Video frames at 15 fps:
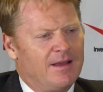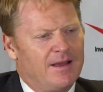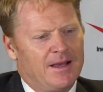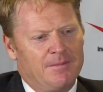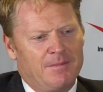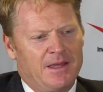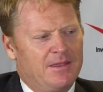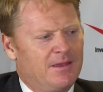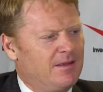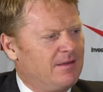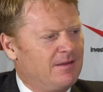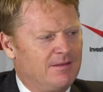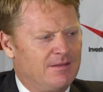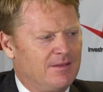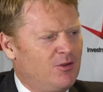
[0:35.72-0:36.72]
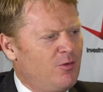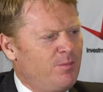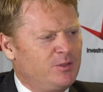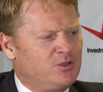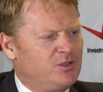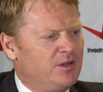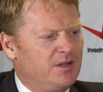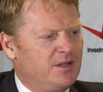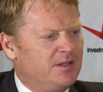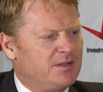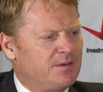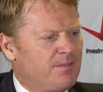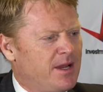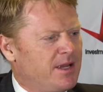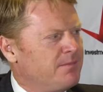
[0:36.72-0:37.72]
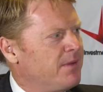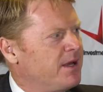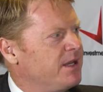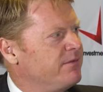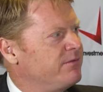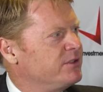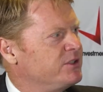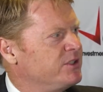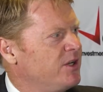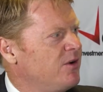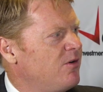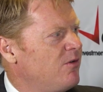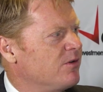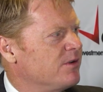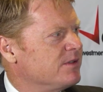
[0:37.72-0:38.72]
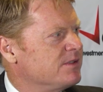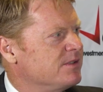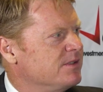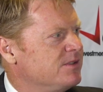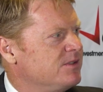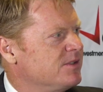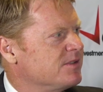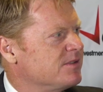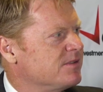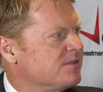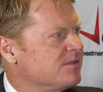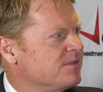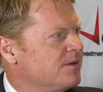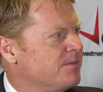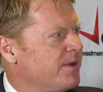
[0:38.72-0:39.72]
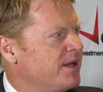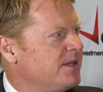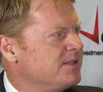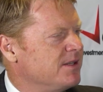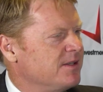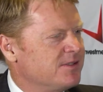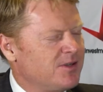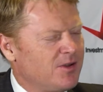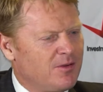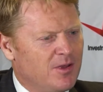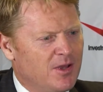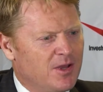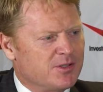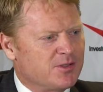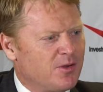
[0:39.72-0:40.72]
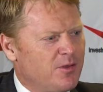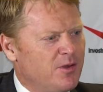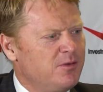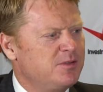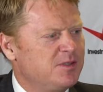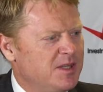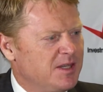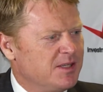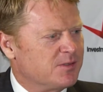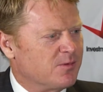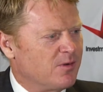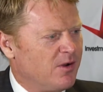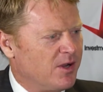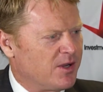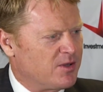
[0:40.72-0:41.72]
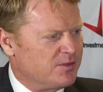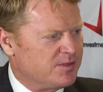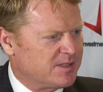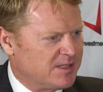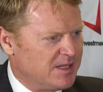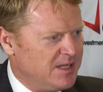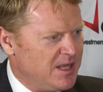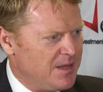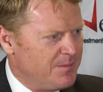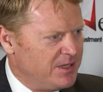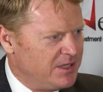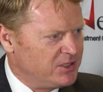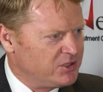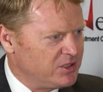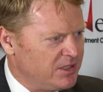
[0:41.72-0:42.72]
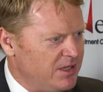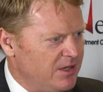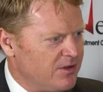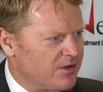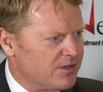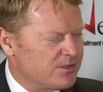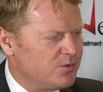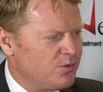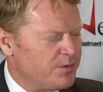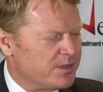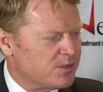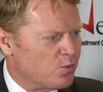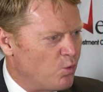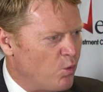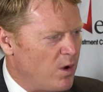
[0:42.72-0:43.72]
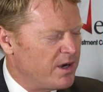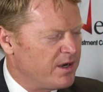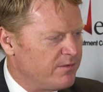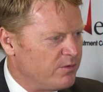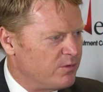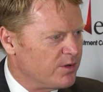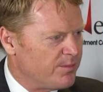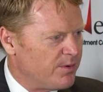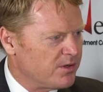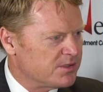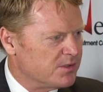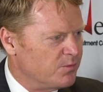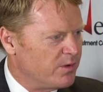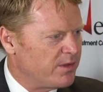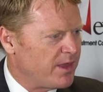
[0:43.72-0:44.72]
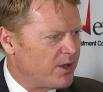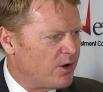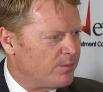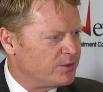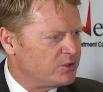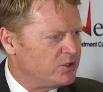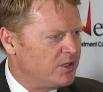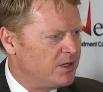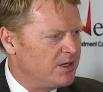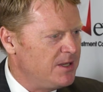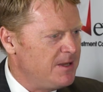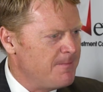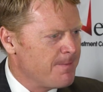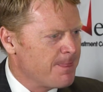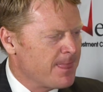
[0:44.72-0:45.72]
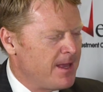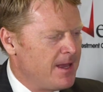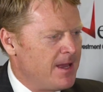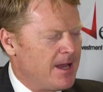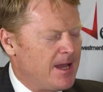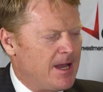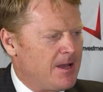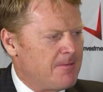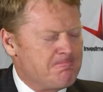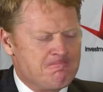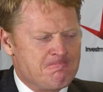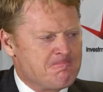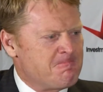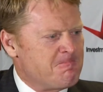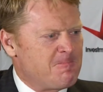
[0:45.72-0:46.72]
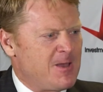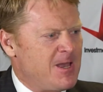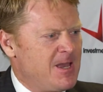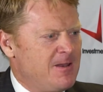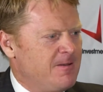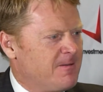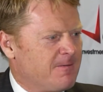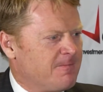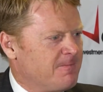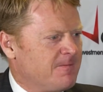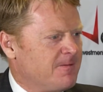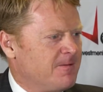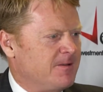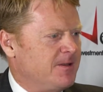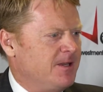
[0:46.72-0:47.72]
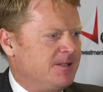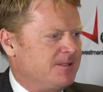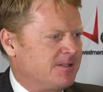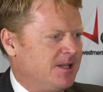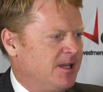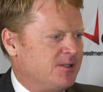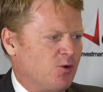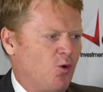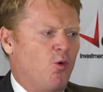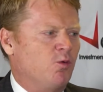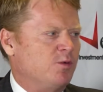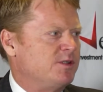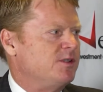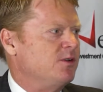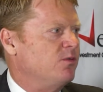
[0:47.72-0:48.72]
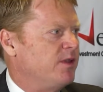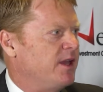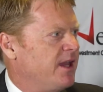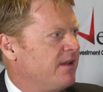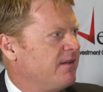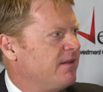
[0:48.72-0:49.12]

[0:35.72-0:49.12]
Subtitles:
and the opportunity to make money for shareholders is just amazing. So those things, I could see them initially, and I saw this wonderful deposit with that opportunity, and it's all still there,